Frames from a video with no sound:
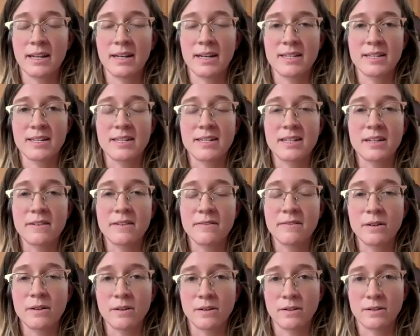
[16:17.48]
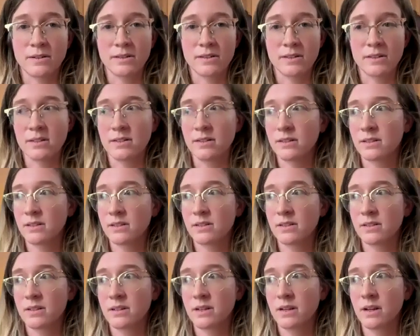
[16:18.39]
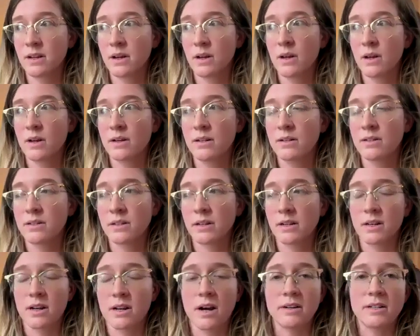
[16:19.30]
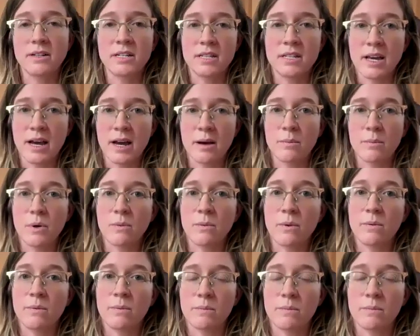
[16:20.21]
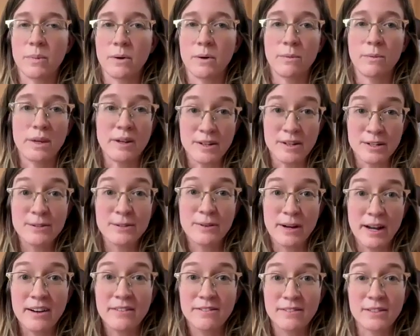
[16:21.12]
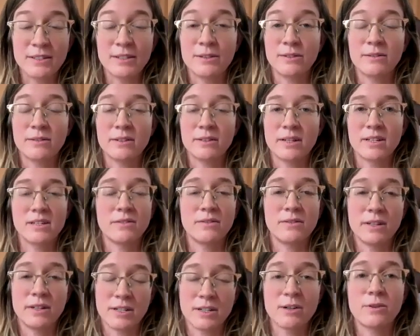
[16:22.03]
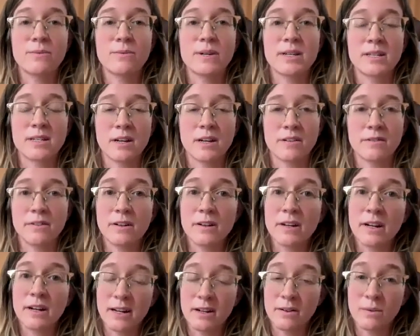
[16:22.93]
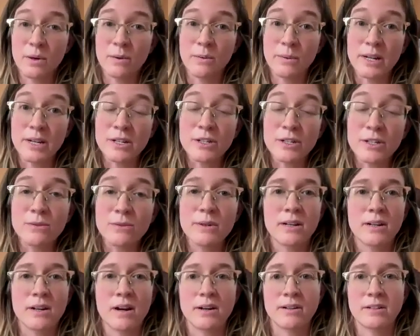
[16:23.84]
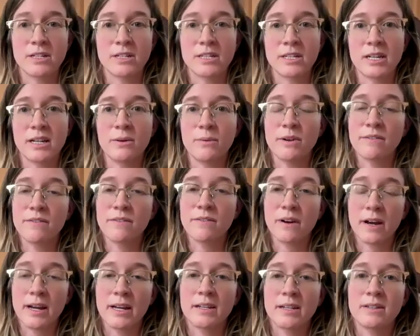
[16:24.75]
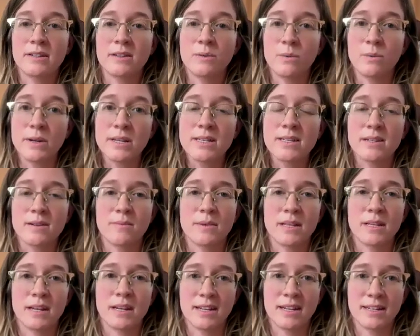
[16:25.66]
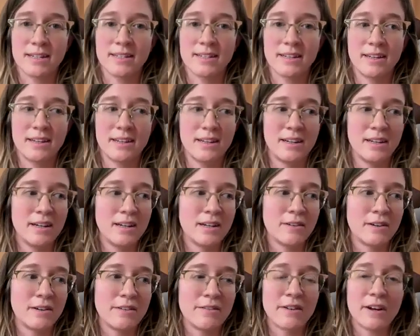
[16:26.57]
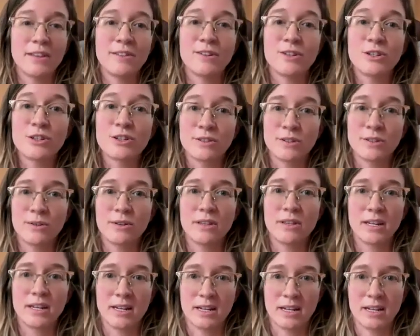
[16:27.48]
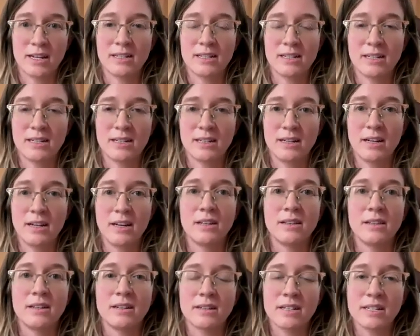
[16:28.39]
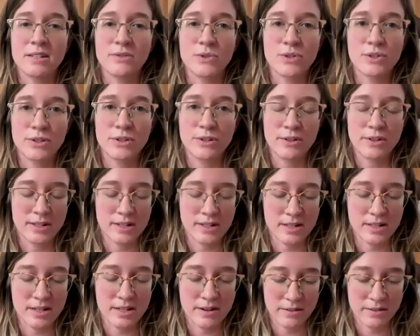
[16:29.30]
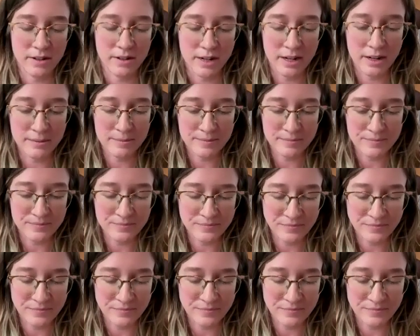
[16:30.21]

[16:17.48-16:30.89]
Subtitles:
Yes, it's difficult to acknowledge that, but we do have to, because if we don't, we suffer. And when we do acknowledge it, we find the wisdom in it. We find the truth in it. There is truth in suffering.